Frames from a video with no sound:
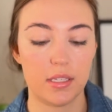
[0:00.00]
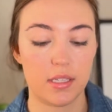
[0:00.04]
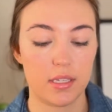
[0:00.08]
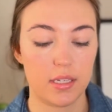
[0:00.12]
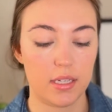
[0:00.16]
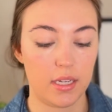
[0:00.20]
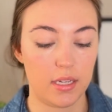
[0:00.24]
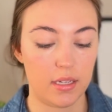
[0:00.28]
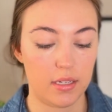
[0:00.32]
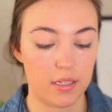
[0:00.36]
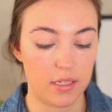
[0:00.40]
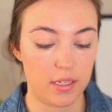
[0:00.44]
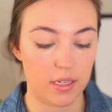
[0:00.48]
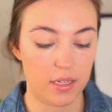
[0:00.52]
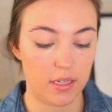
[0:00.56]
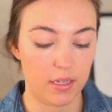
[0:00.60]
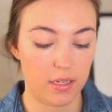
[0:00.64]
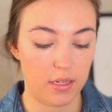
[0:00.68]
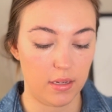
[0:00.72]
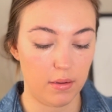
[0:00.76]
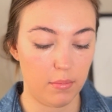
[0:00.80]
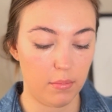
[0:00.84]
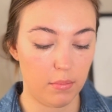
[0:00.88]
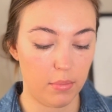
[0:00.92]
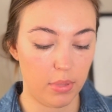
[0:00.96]

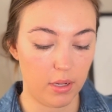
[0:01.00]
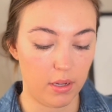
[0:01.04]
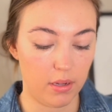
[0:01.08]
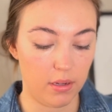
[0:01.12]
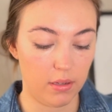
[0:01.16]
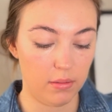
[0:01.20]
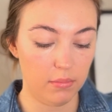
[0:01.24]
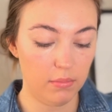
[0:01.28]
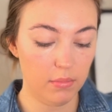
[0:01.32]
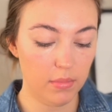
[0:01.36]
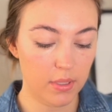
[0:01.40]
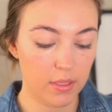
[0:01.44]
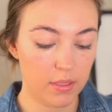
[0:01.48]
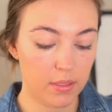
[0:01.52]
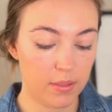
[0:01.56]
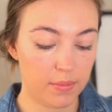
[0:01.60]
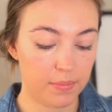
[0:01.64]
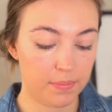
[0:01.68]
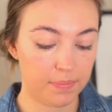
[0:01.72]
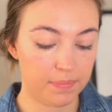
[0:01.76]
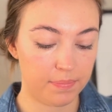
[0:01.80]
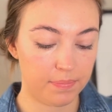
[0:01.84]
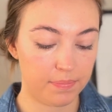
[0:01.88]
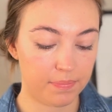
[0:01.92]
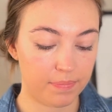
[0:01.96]
Tinted Balm.
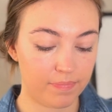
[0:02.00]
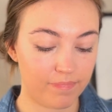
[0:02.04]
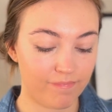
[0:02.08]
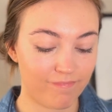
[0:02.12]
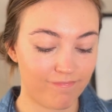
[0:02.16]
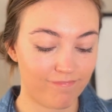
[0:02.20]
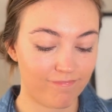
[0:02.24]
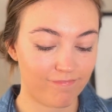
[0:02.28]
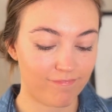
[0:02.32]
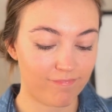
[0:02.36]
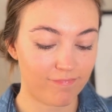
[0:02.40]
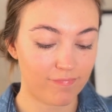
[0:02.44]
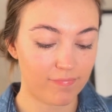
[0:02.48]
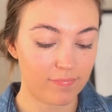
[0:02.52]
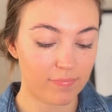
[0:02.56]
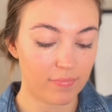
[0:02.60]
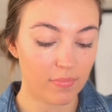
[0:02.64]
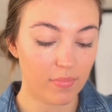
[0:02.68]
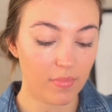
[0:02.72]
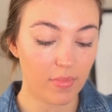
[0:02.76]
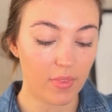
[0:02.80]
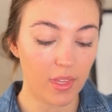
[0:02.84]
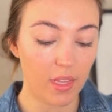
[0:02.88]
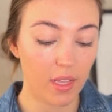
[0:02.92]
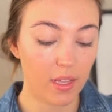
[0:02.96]

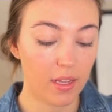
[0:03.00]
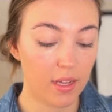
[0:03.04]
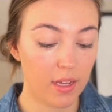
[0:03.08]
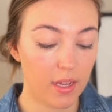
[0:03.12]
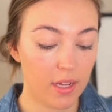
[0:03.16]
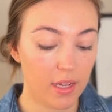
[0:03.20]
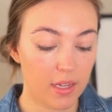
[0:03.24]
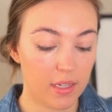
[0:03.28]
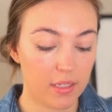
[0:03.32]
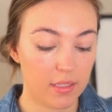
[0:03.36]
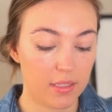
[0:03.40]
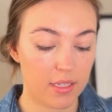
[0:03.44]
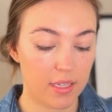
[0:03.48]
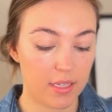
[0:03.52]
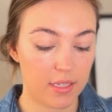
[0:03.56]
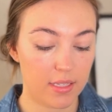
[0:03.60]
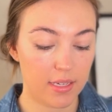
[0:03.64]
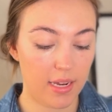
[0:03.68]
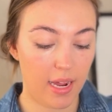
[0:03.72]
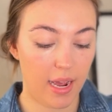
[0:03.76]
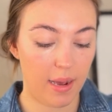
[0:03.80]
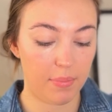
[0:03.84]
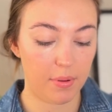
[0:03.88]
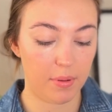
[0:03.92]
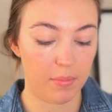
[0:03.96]
It says
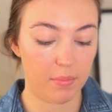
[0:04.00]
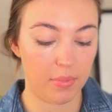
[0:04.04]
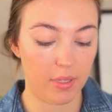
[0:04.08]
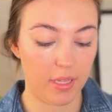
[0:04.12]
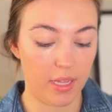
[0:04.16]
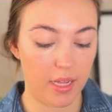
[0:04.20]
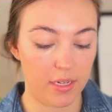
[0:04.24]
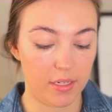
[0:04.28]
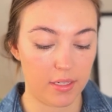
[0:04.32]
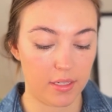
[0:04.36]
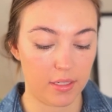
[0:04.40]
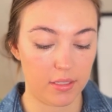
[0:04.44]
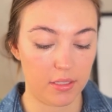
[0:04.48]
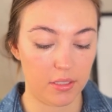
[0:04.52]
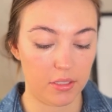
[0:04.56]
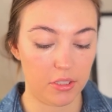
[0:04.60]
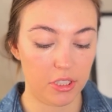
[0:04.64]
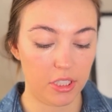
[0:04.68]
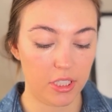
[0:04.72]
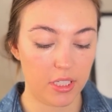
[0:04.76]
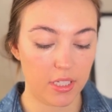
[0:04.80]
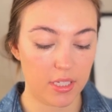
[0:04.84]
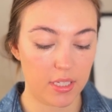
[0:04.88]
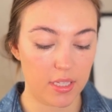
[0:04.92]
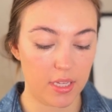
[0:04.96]
tap and blend onto
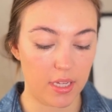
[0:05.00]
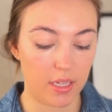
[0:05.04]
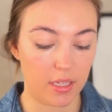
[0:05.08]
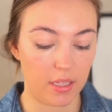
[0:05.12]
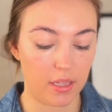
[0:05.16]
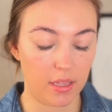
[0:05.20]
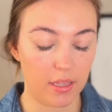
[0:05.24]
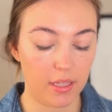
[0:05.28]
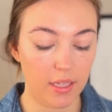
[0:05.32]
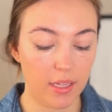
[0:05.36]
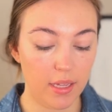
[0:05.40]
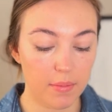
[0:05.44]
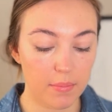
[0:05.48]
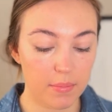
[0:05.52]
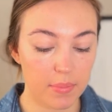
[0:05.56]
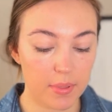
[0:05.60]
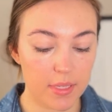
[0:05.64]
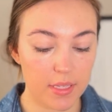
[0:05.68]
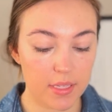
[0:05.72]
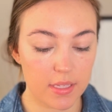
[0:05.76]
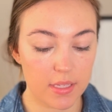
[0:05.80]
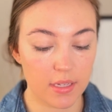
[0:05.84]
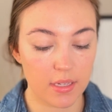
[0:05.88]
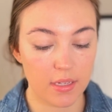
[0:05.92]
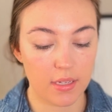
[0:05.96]
cheeks and
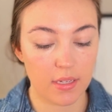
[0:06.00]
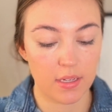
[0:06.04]
lips.